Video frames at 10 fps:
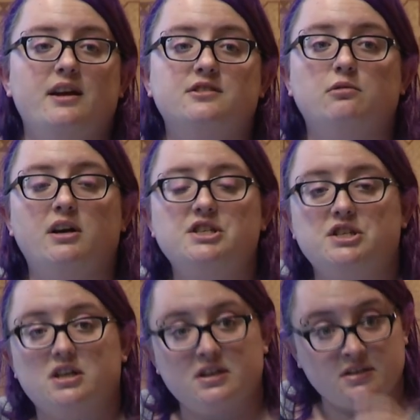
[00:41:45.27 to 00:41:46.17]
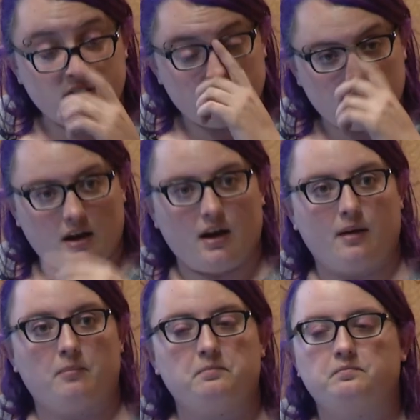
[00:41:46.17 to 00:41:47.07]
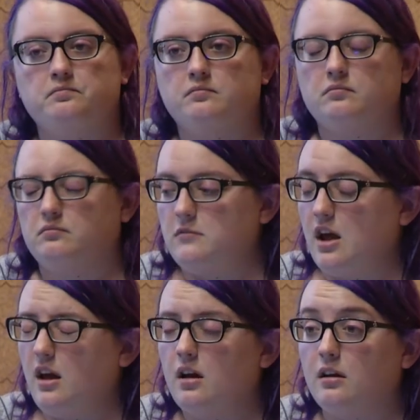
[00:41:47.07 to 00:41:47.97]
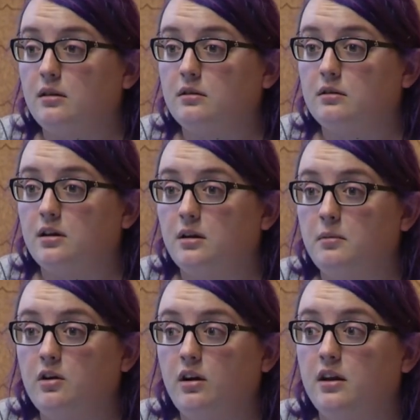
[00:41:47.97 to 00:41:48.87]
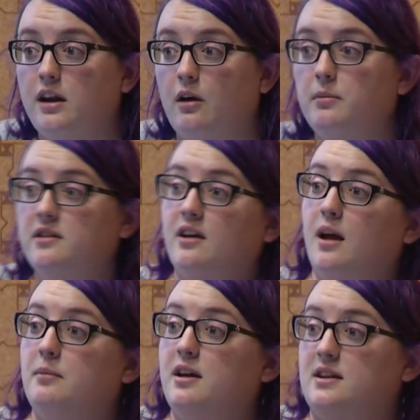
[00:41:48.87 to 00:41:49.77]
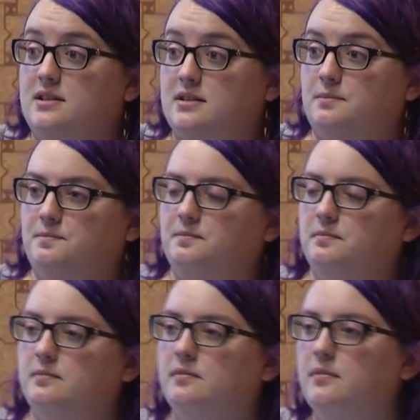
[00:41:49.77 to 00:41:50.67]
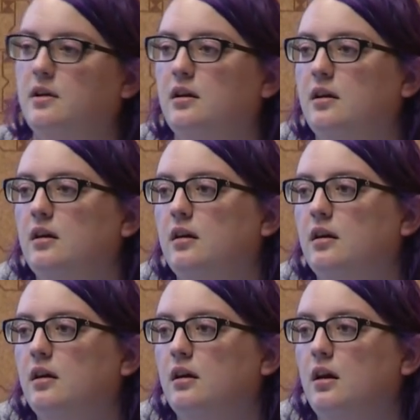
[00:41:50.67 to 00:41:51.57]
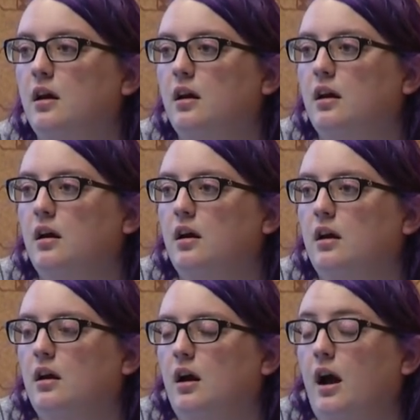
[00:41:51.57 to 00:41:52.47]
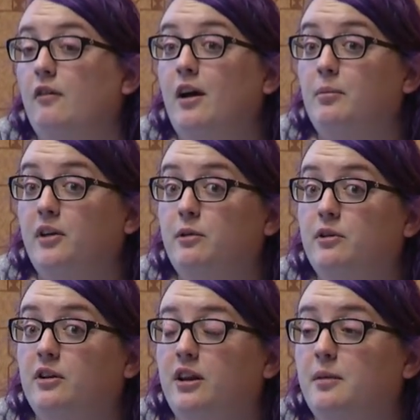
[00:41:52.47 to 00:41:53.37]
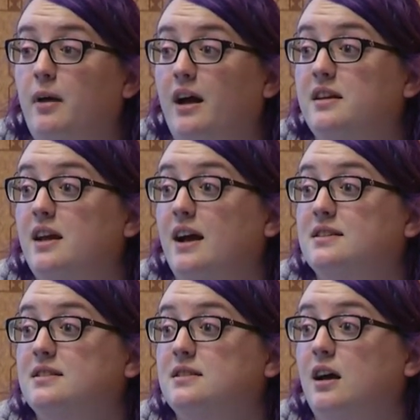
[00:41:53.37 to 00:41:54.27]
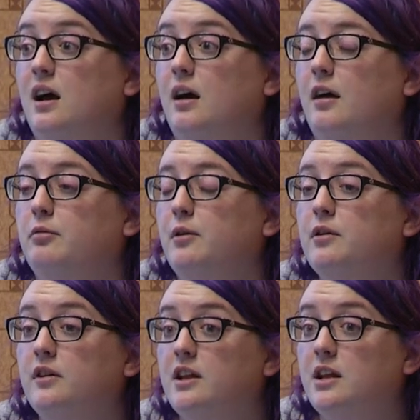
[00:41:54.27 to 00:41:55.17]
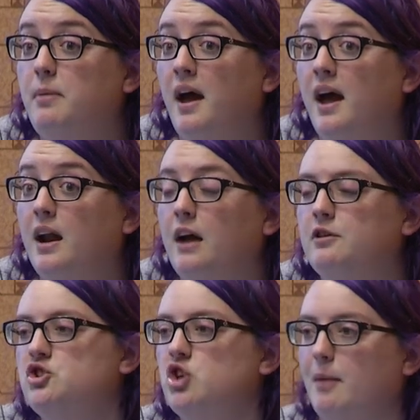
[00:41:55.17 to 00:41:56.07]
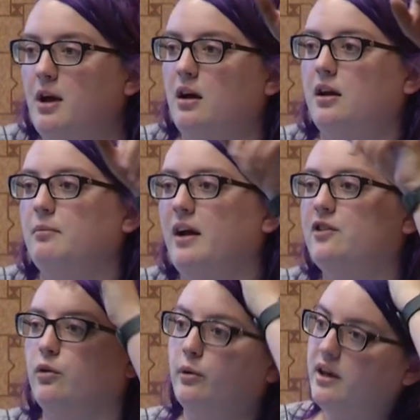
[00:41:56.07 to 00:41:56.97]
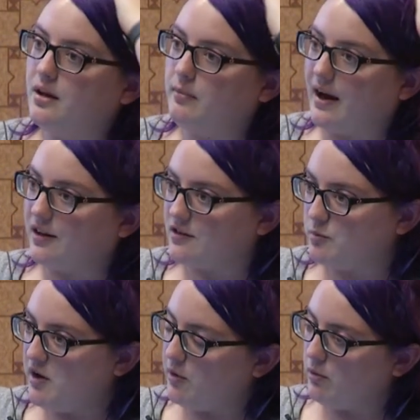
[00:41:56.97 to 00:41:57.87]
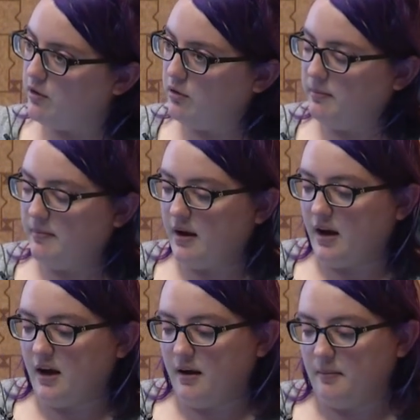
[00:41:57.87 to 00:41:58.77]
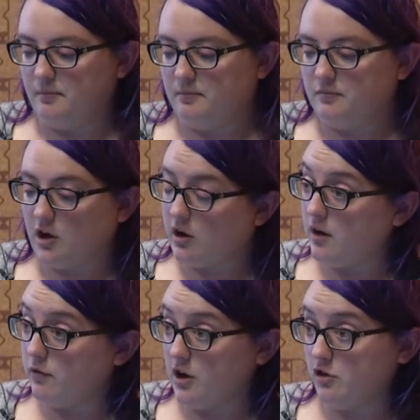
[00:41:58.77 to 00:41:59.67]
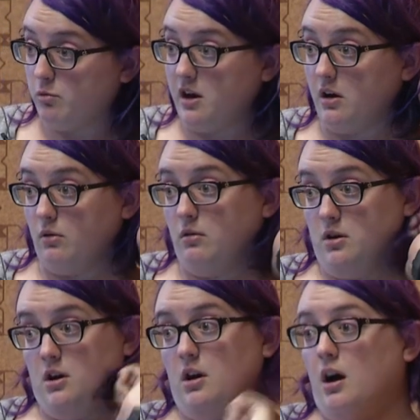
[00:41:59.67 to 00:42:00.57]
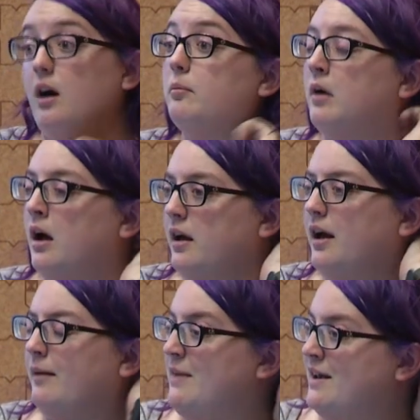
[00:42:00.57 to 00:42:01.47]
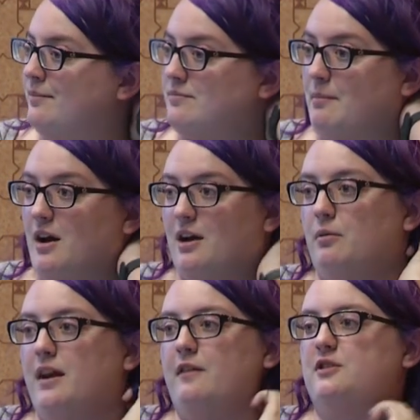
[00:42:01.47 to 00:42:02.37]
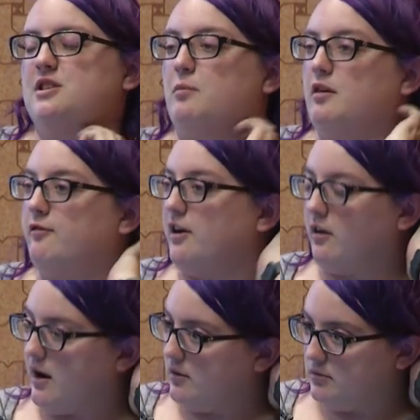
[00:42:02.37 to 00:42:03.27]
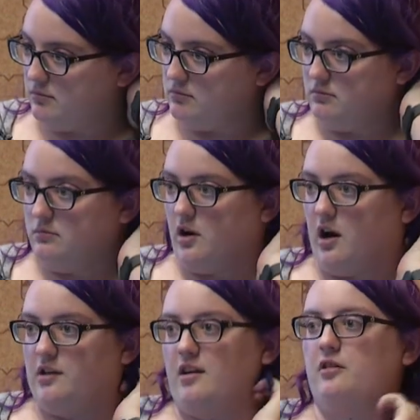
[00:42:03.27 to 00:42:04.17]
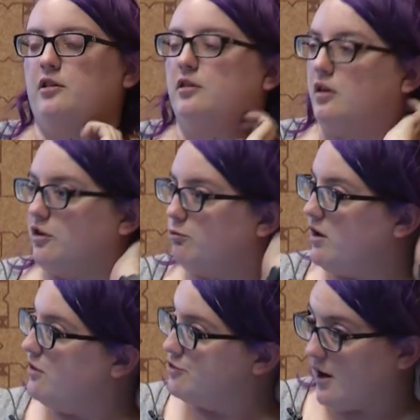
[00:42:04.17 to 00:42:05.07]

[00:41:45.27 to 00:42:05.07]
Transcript: has questions, um, yeah, that'd be great. Now would be the time. Yes. Have you played with the lily pad Have I played with the LilyPad? Yes. Uh, I played with the LilyPad. I have a Gemma in my toolkit back at the speaker room. Um, they're great for Arduino. Um, I, I, mean, I'm kind of waiting for someone to figure out non-tethered Arduino